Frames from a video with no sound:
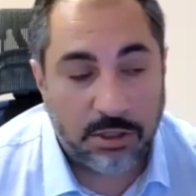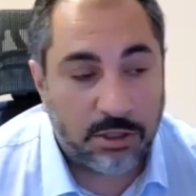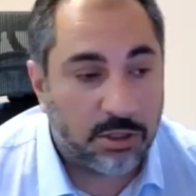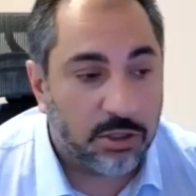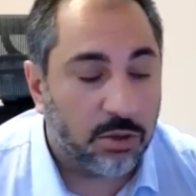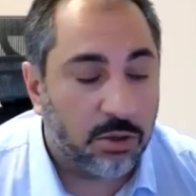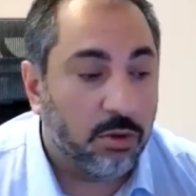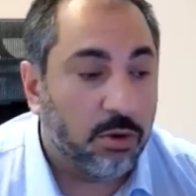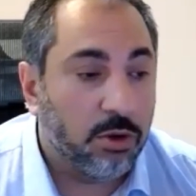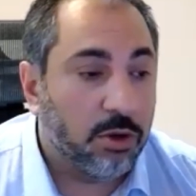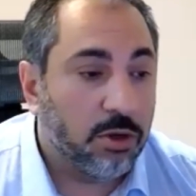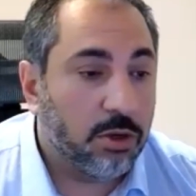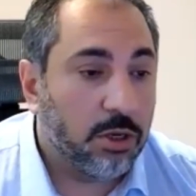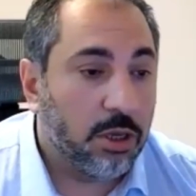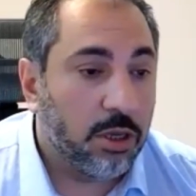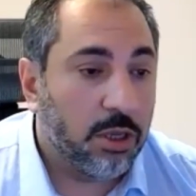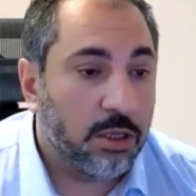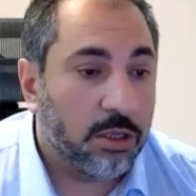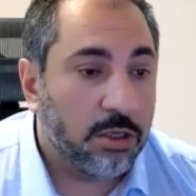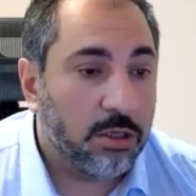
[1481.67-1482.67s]
So
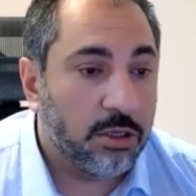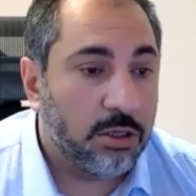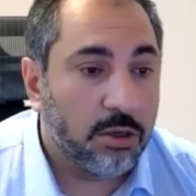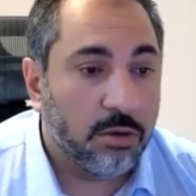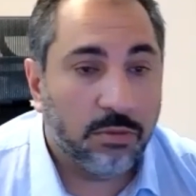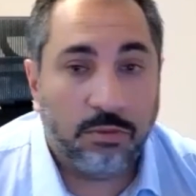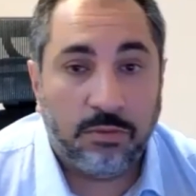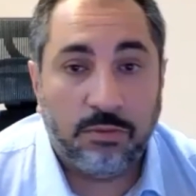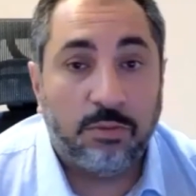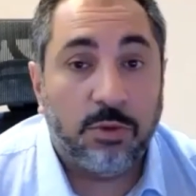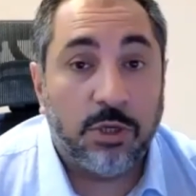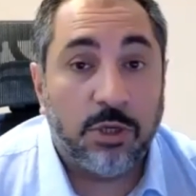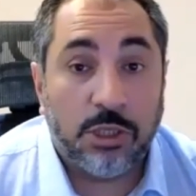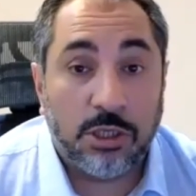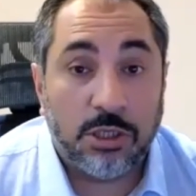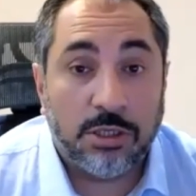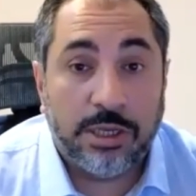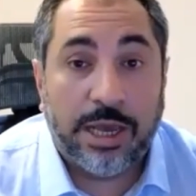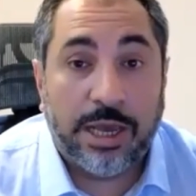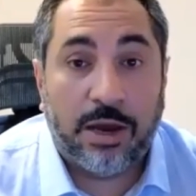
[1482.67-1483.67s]
which
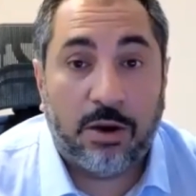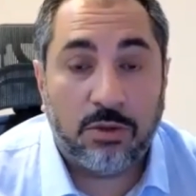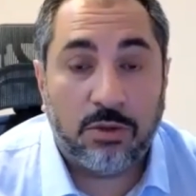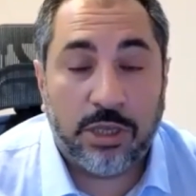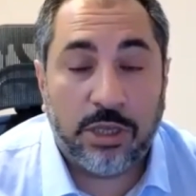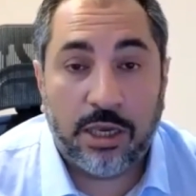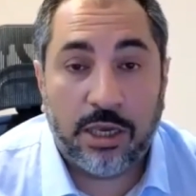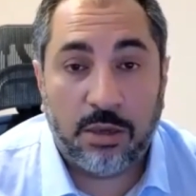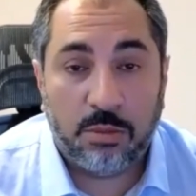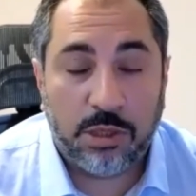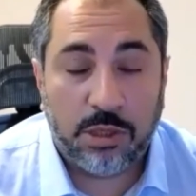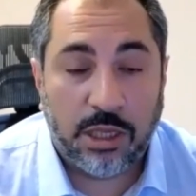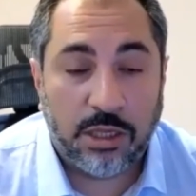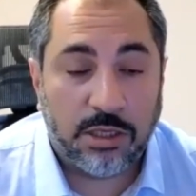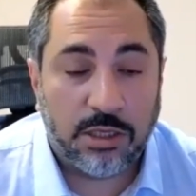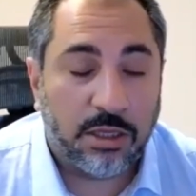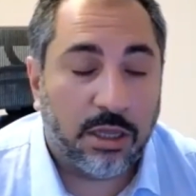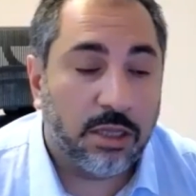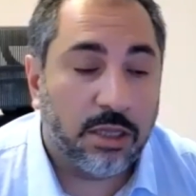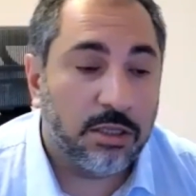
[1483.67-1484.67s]
is now taking place a
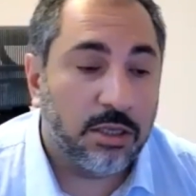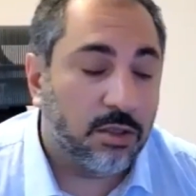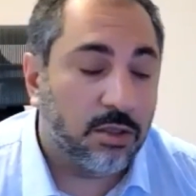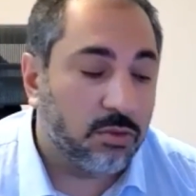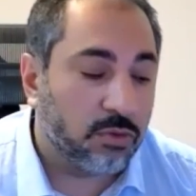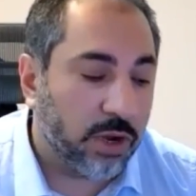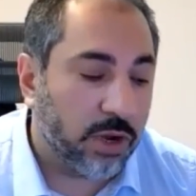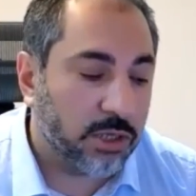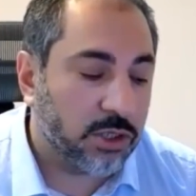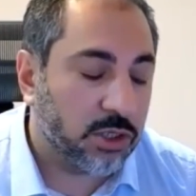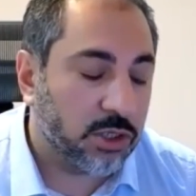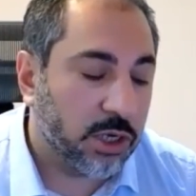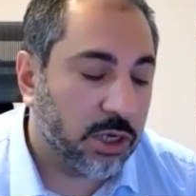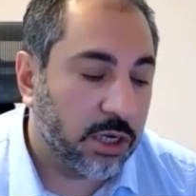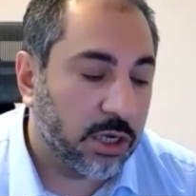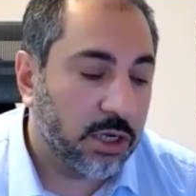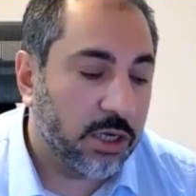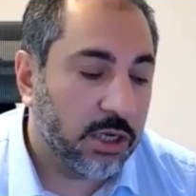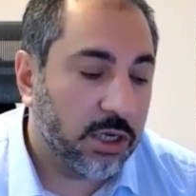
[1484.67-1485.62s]
lot in Russia,